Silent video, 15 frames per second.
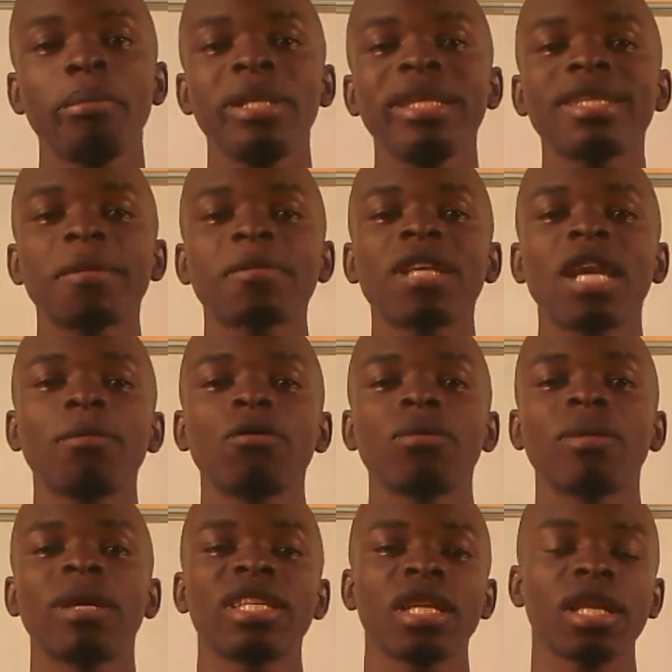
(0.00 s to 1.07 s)
Please subscribe
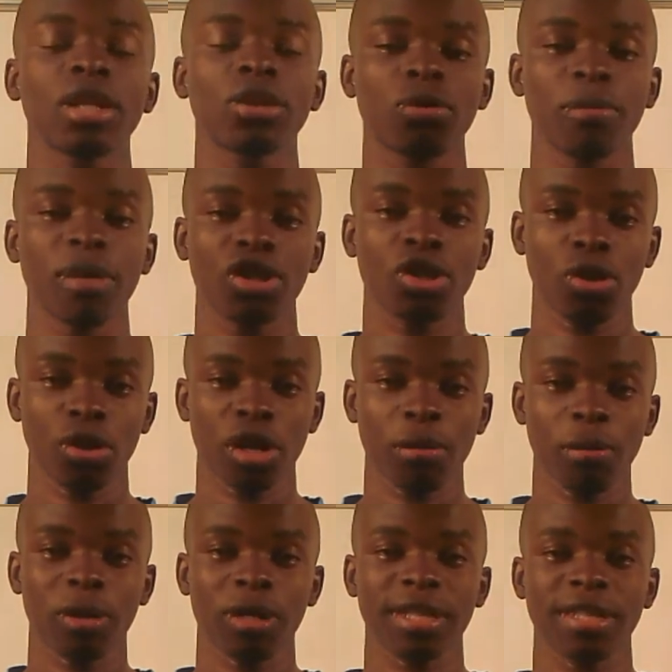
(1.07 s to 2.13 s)
to my channel to make sure you
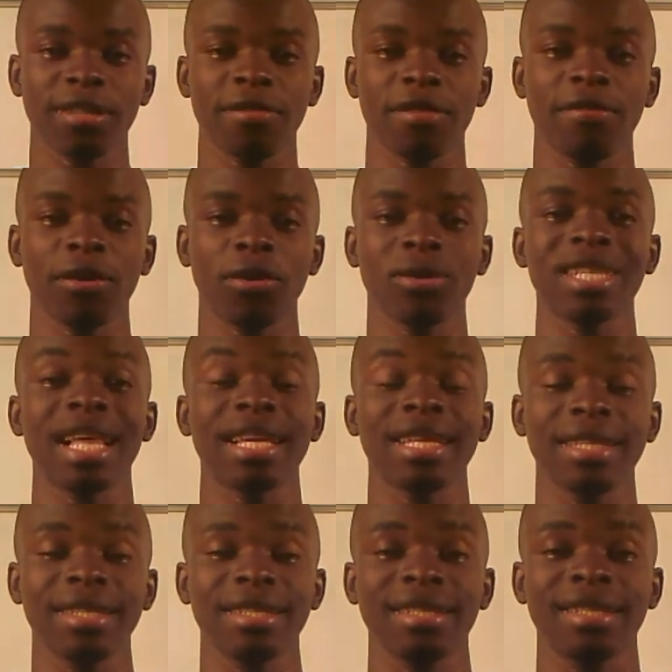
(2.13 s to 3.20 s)
keep on receiving videos
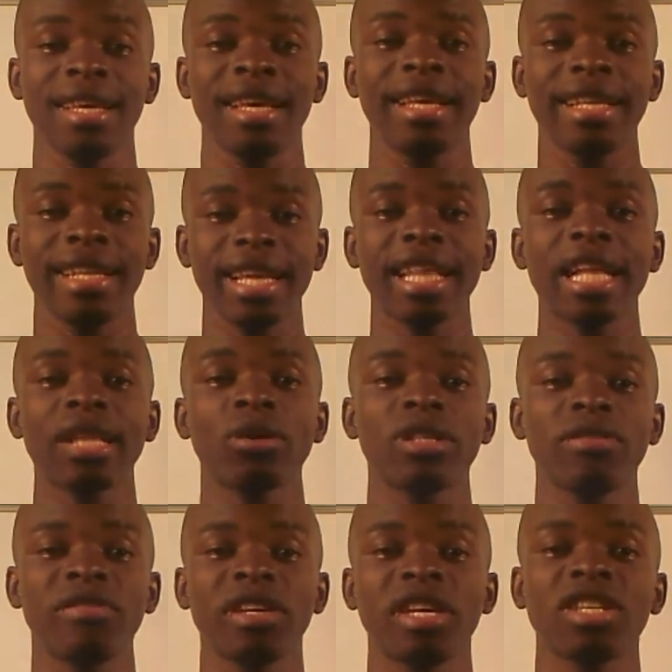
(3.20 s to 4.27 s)
like this. Click that
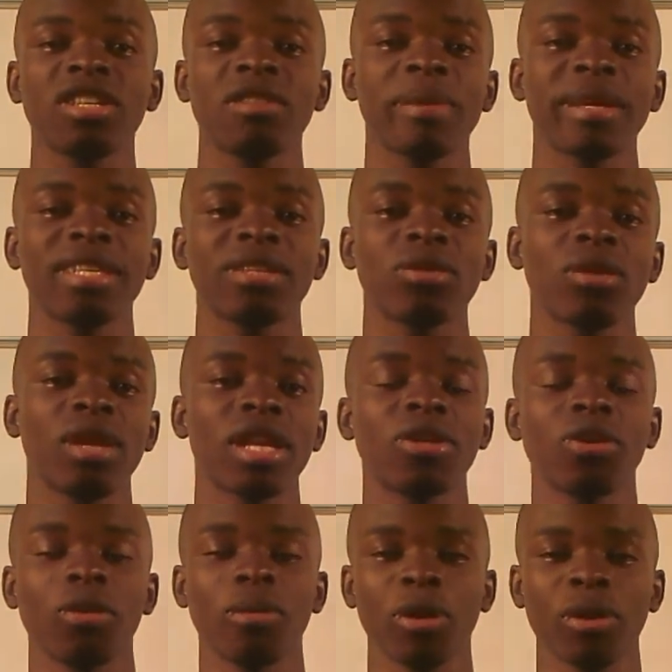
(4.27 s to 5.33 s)
notification button so
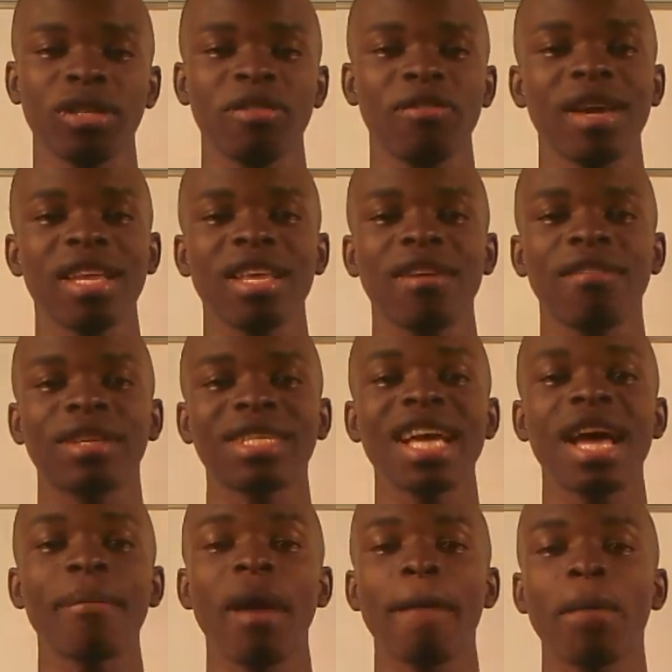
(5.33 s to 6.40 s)
that you'll be notified every
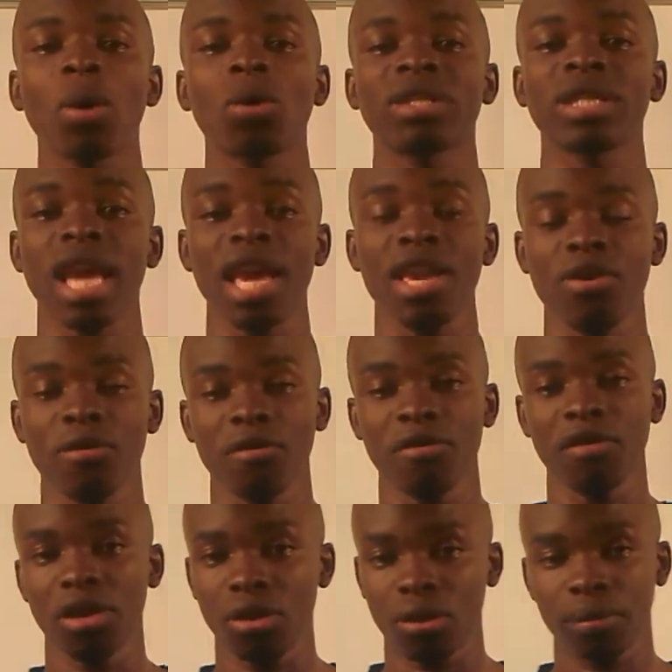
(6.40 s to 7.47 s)
time I post a new
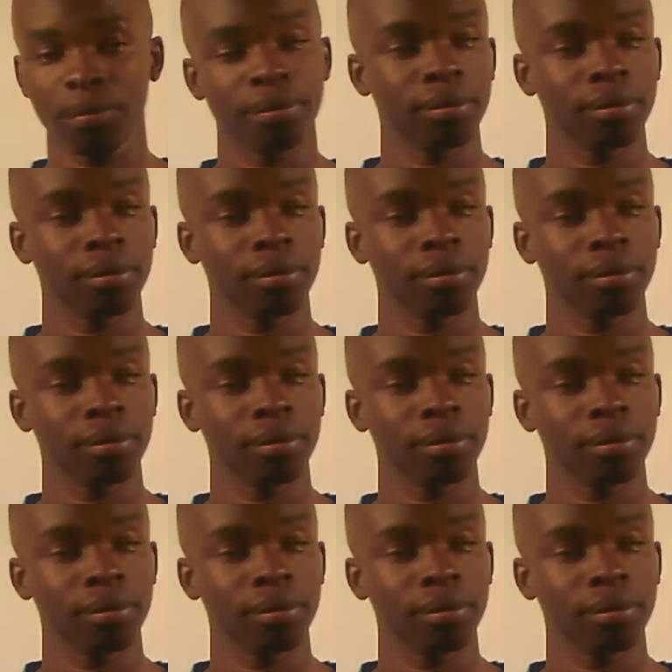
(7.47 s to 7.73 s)
video.